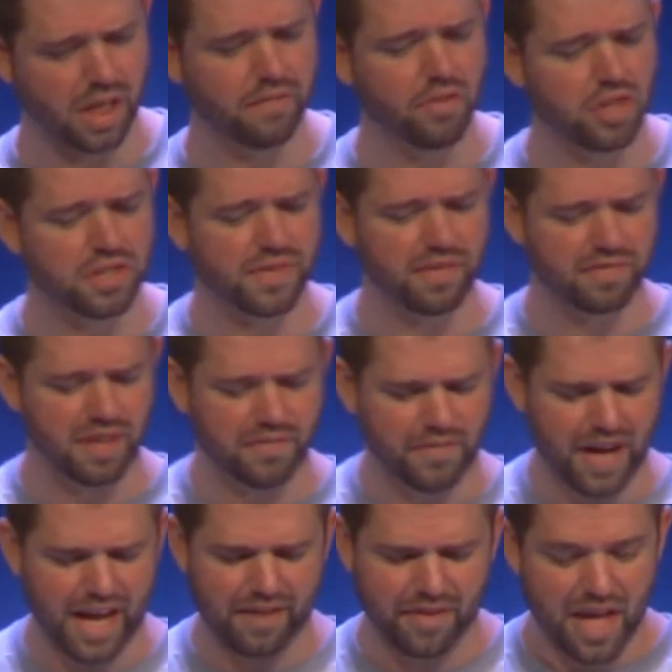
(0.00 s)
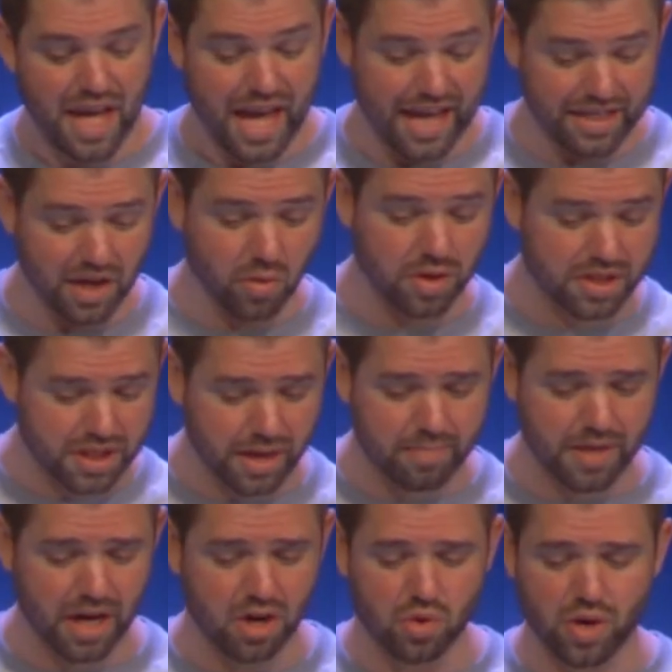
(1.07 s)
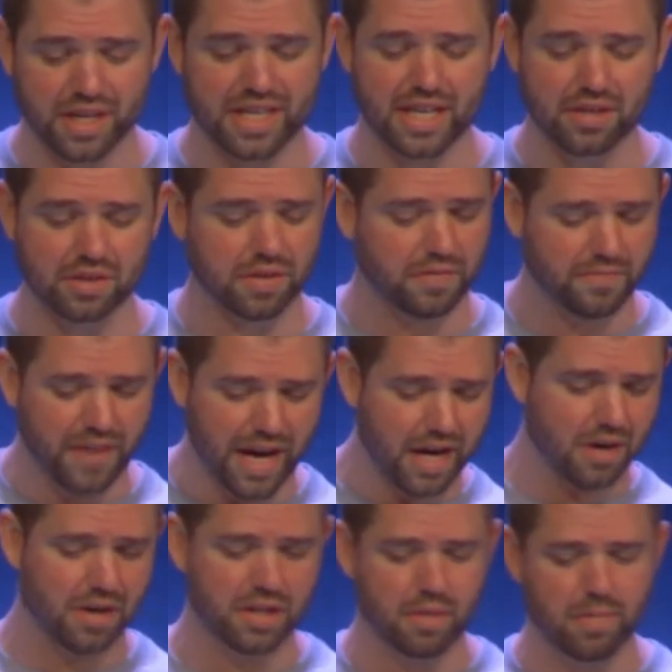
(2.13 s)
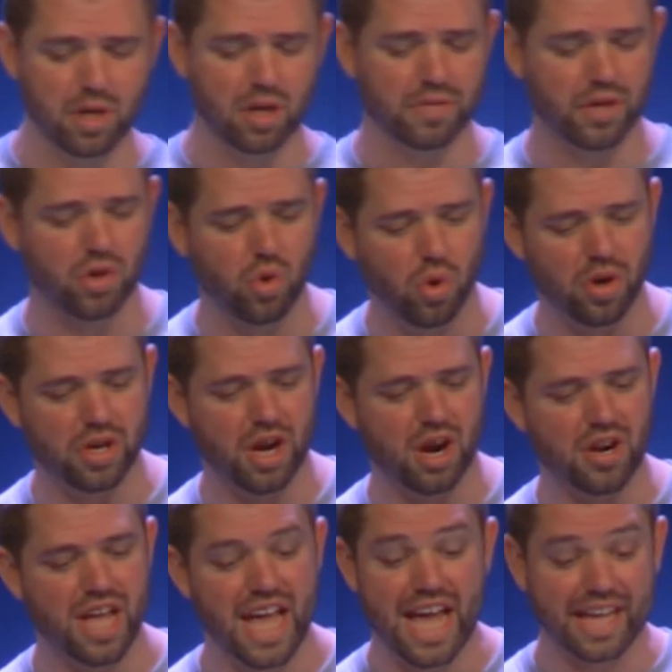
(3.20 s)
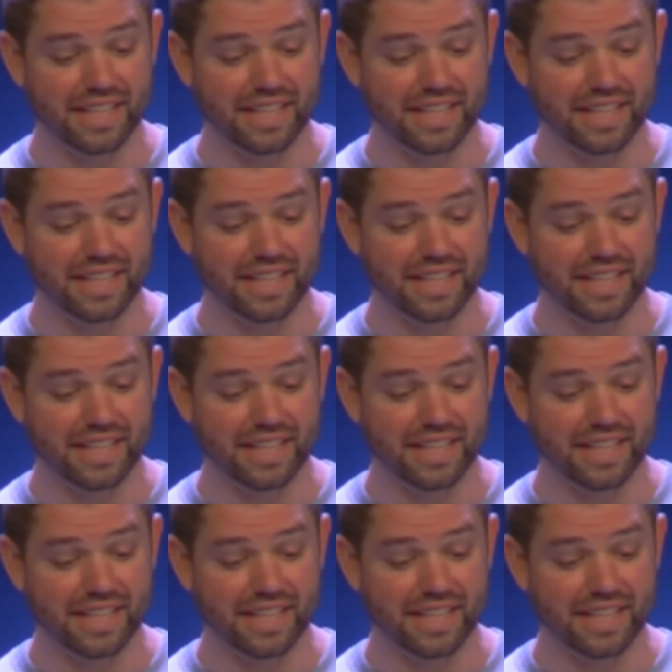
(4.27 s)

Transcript: In verse fifty-five, and there were some there who had kindled a fire in the middle of the courtyard,